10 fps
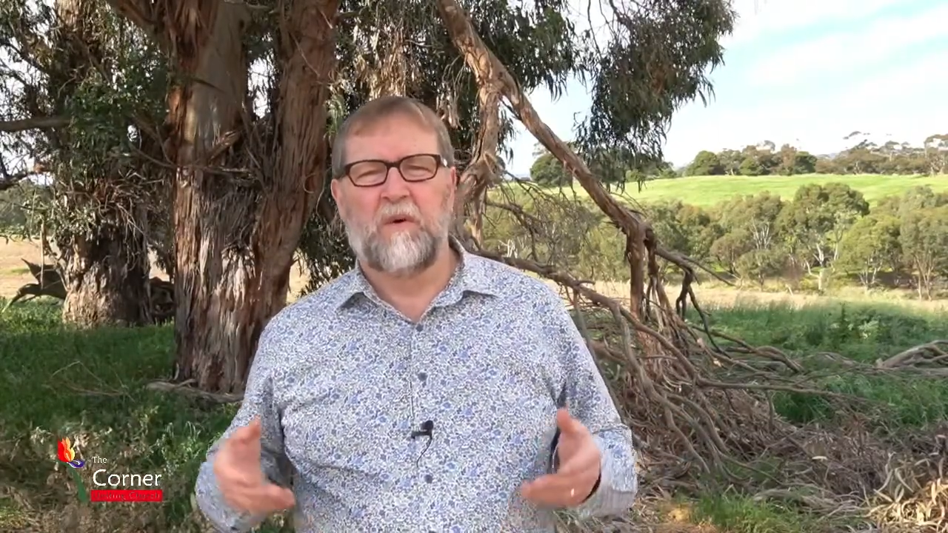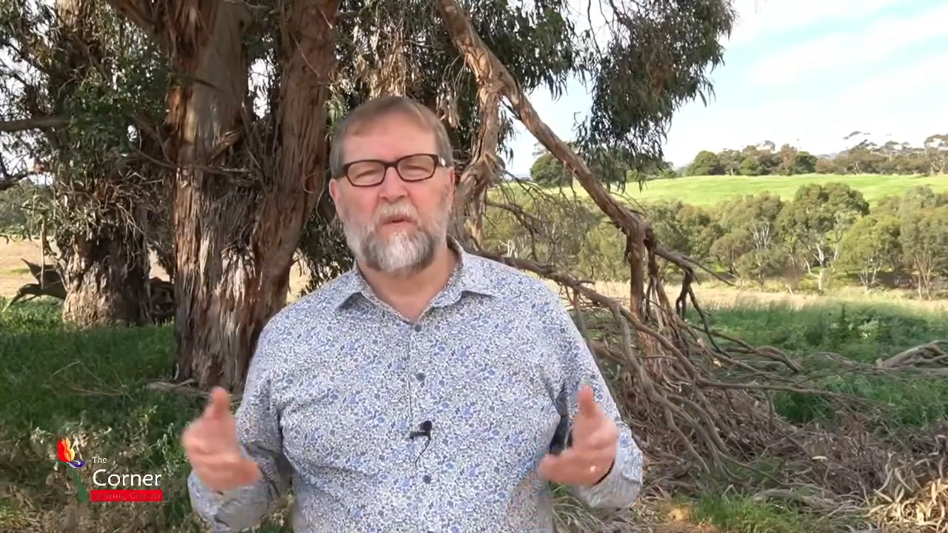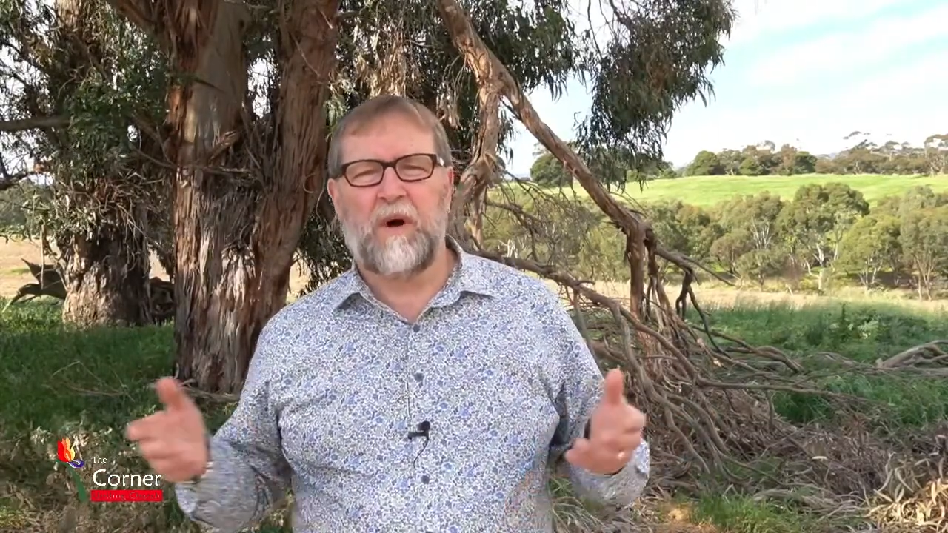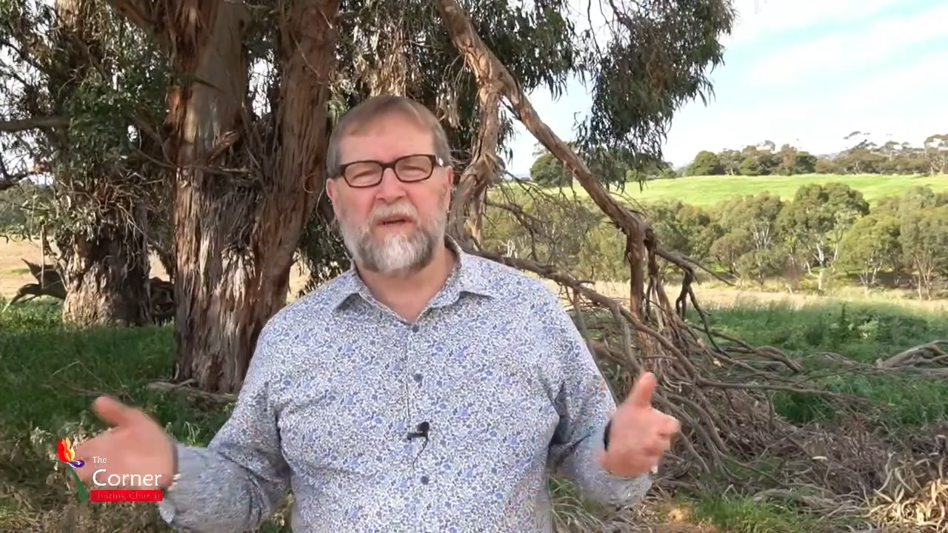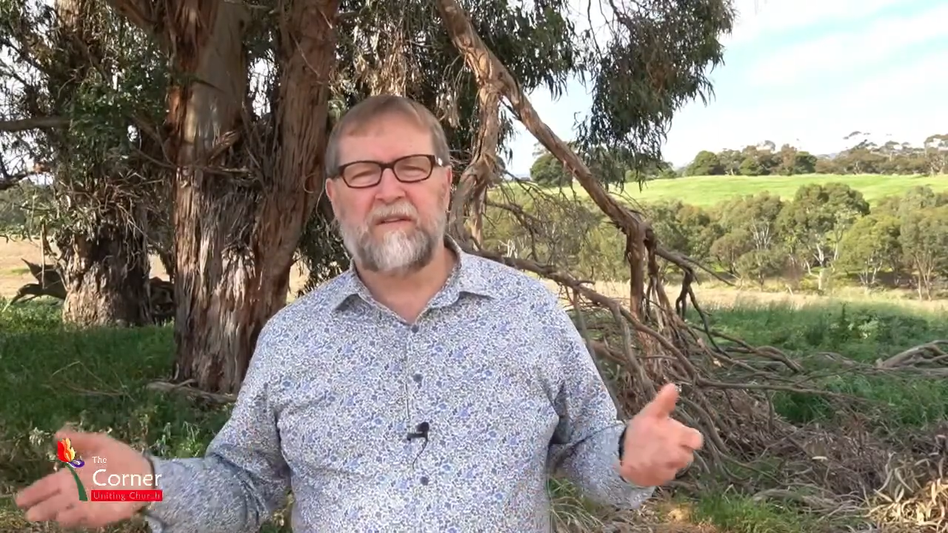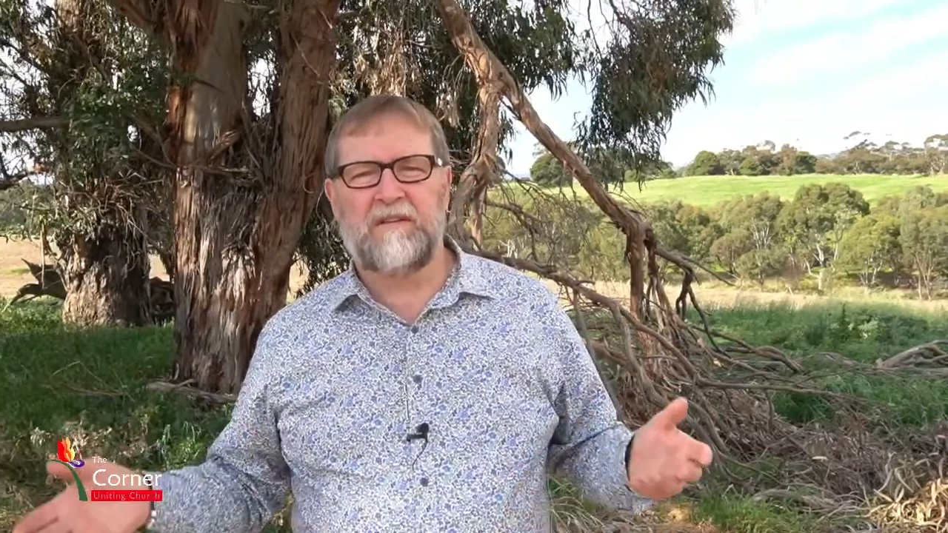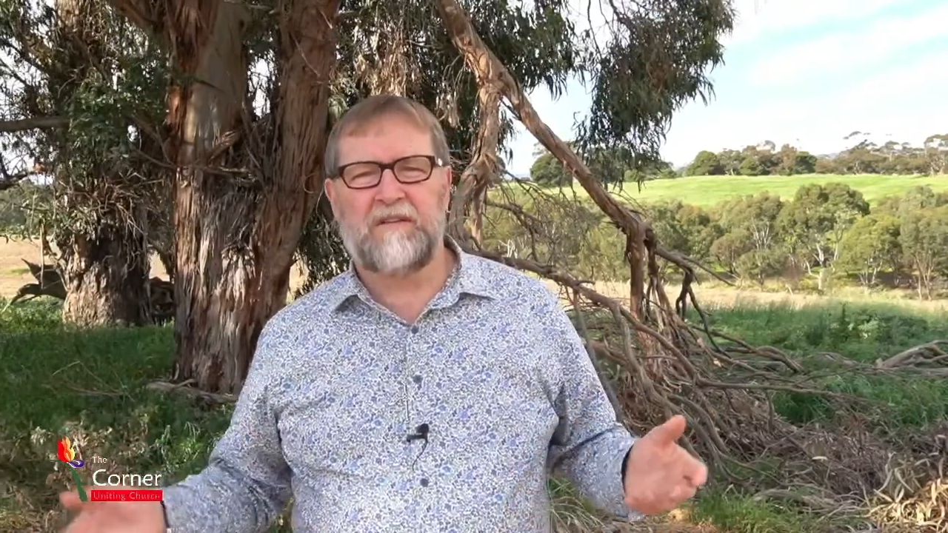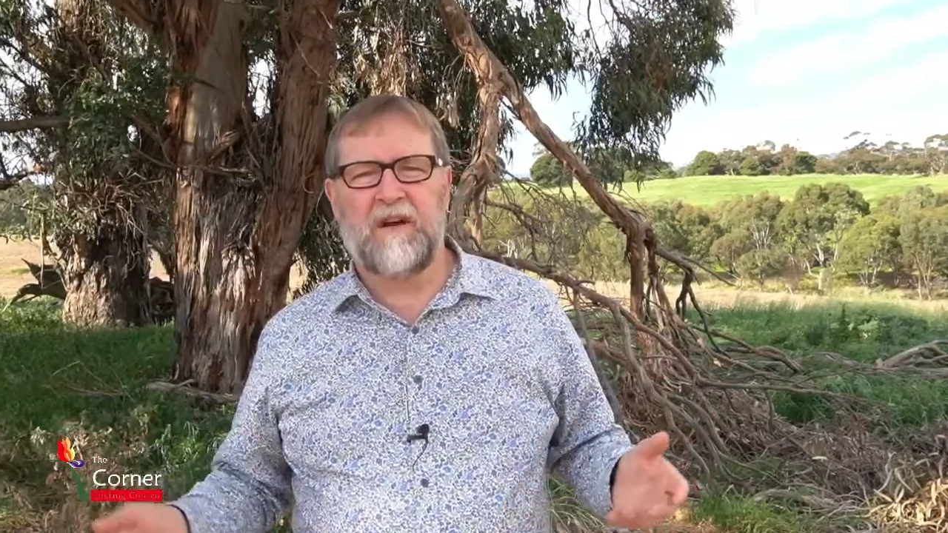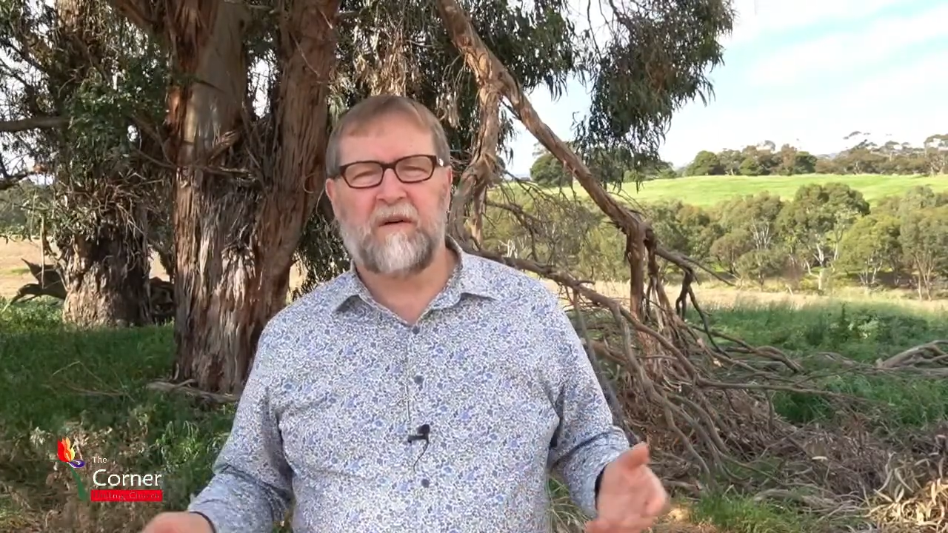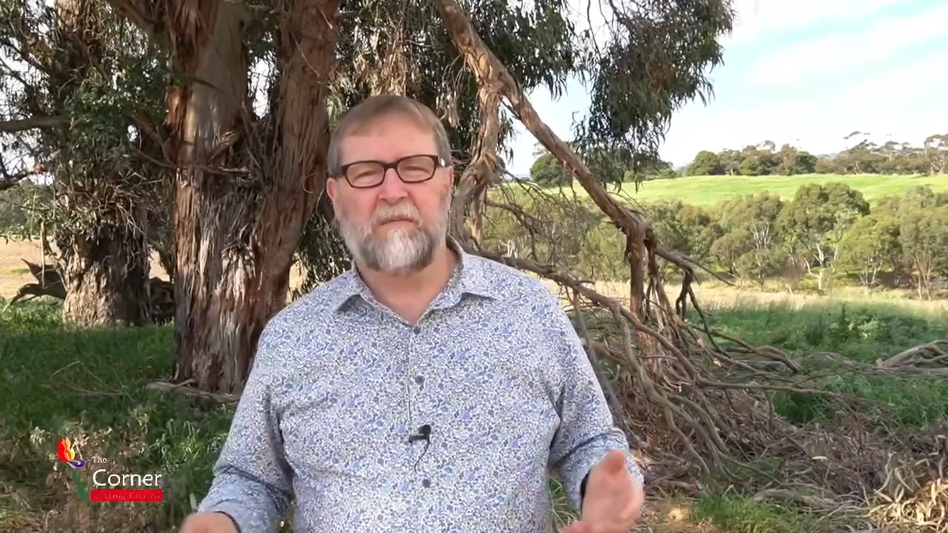Waste
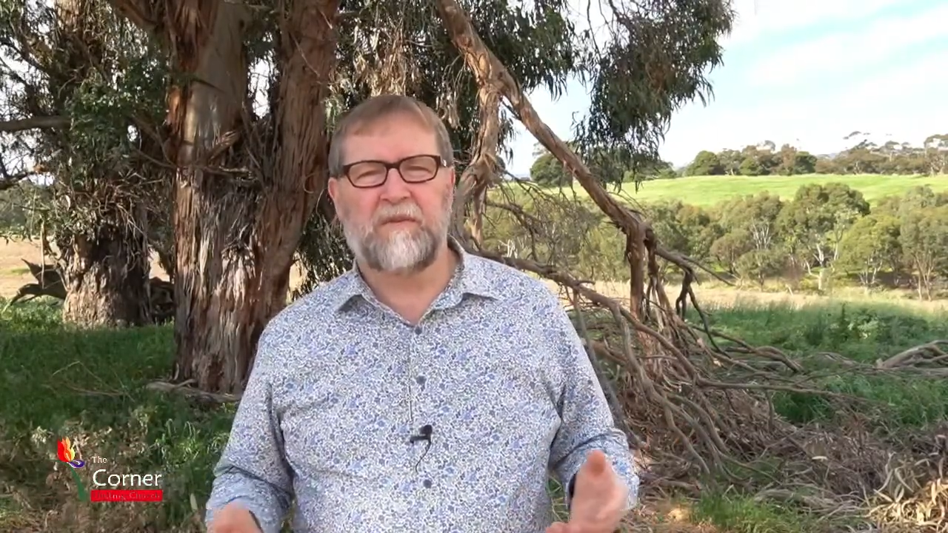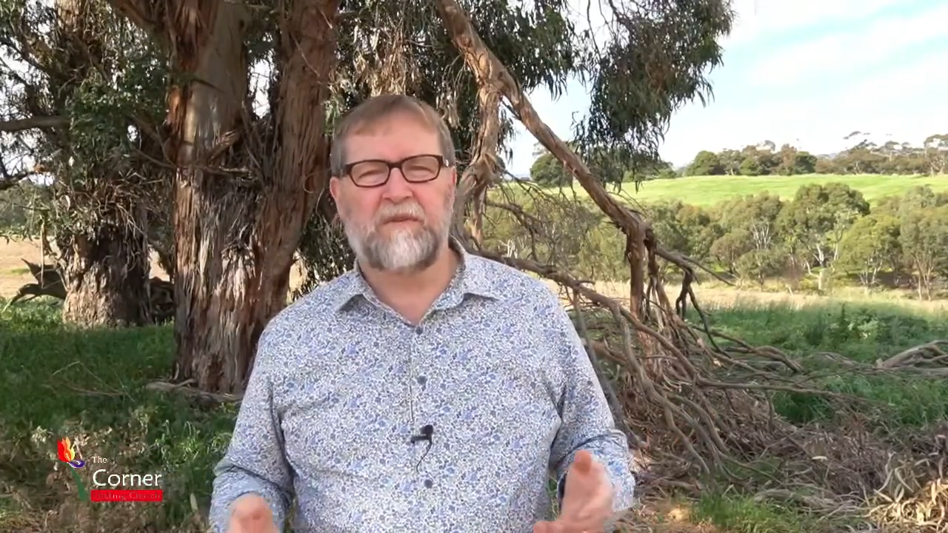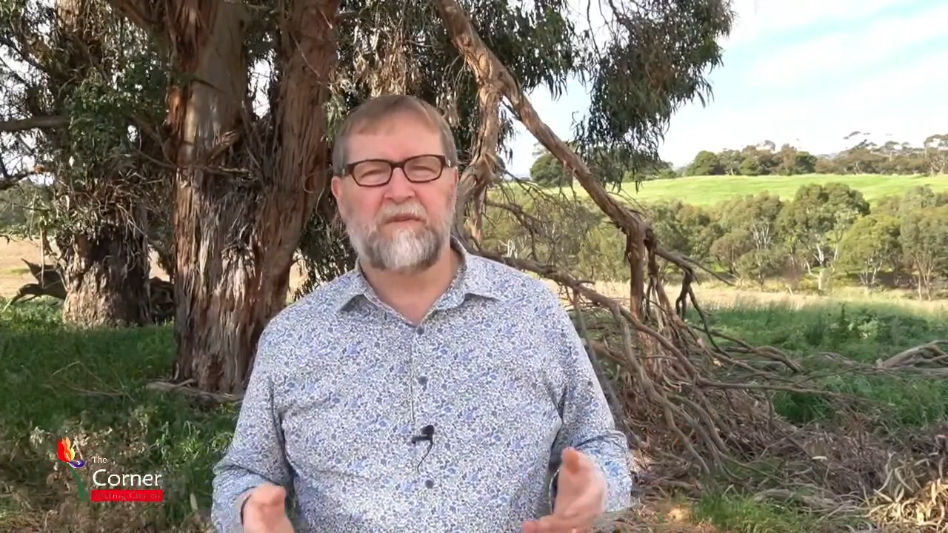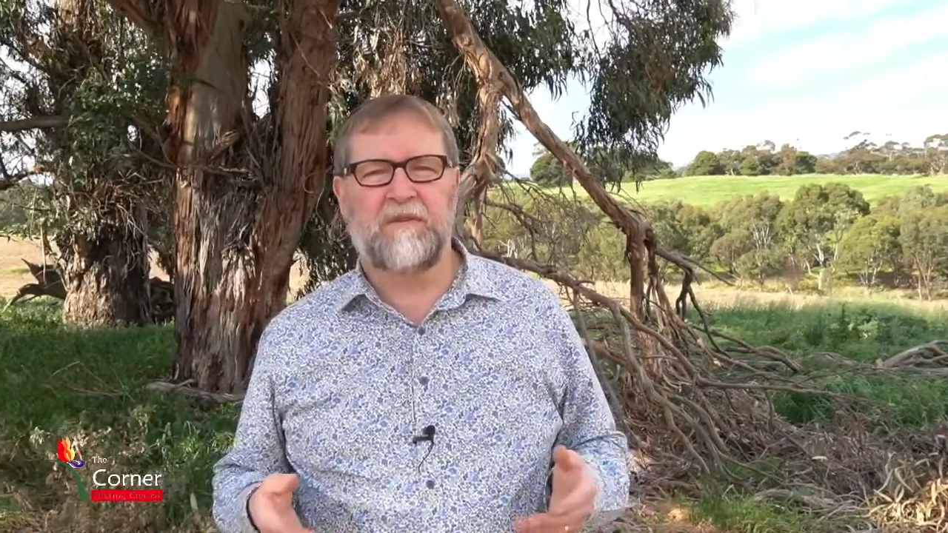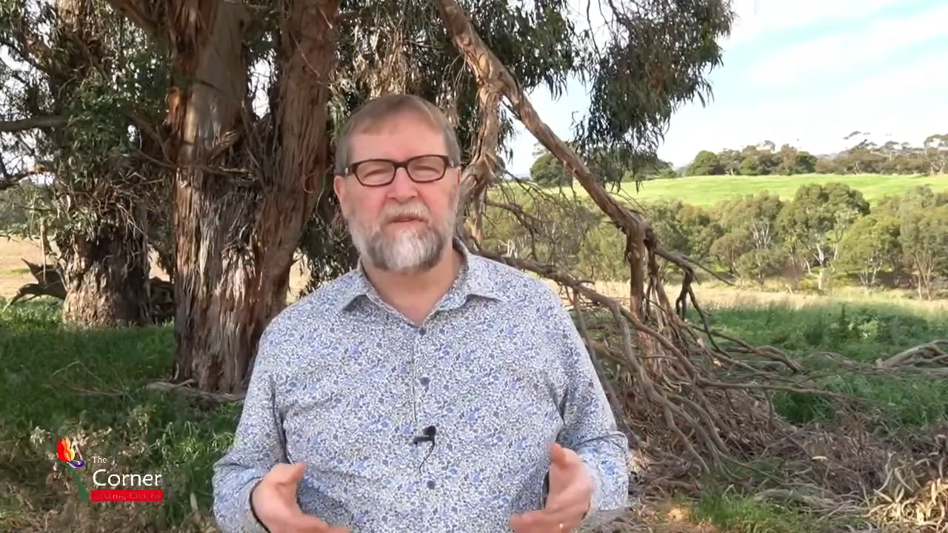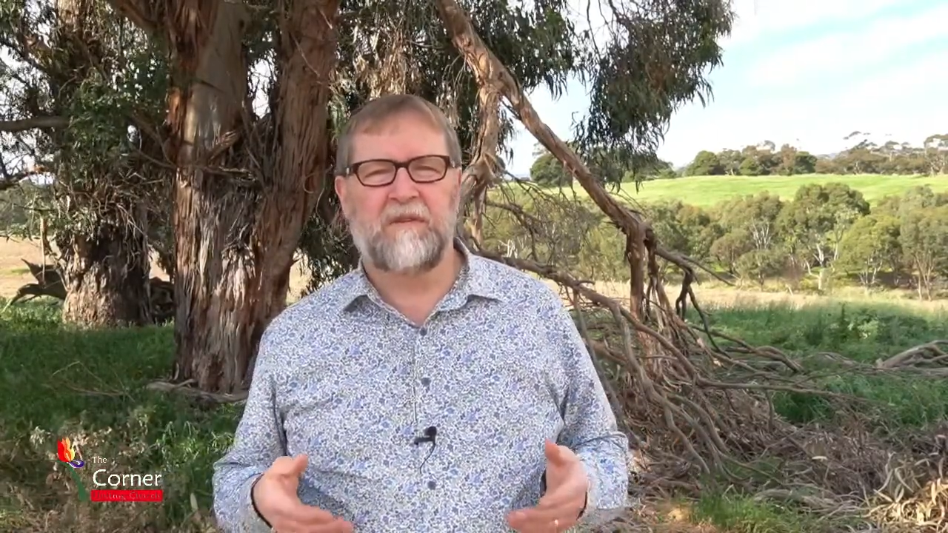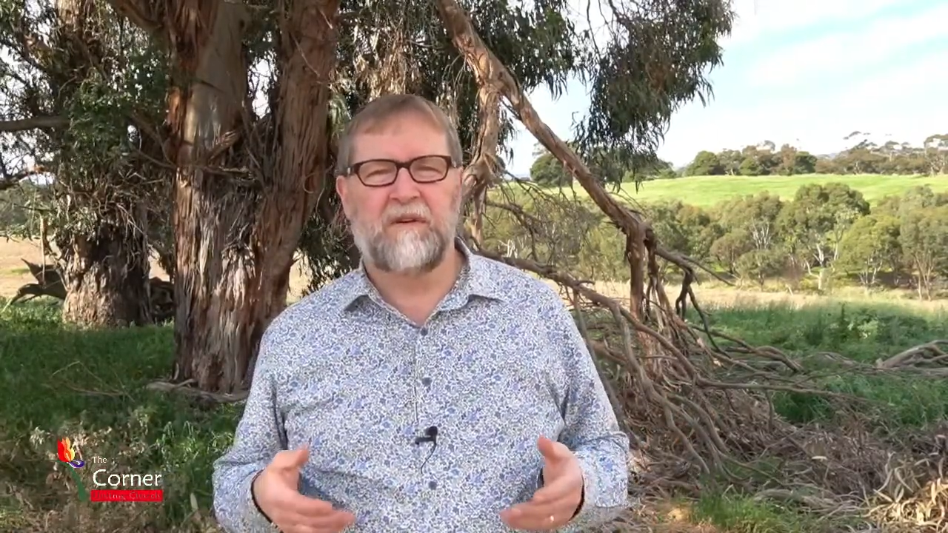dumps